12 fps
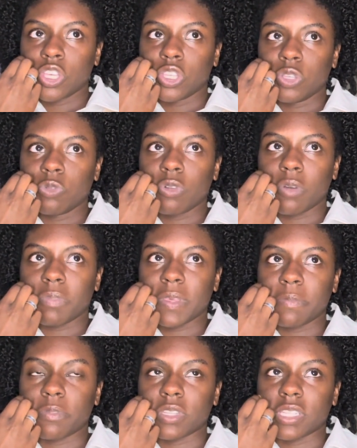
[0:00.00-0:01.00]
you want
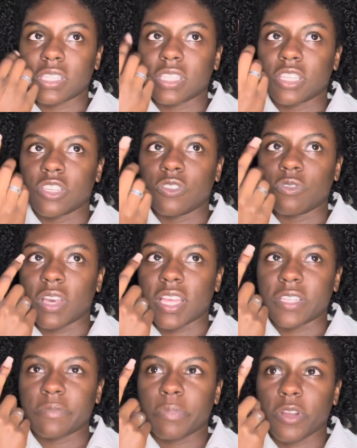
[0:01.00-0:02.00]
people to see you
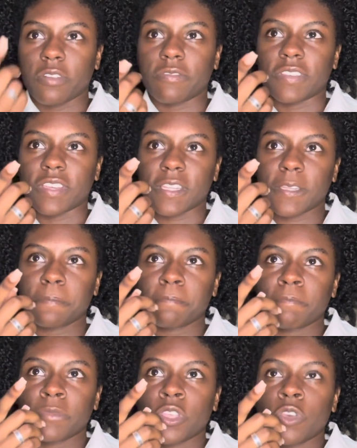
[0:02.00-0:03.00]
as perfect.
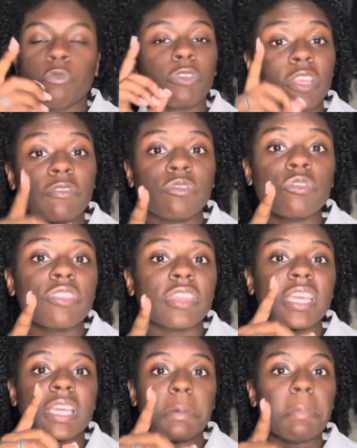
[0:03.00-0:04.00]
When, if you
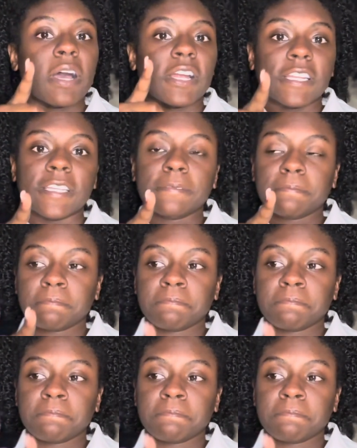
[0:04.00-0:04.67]
think about it,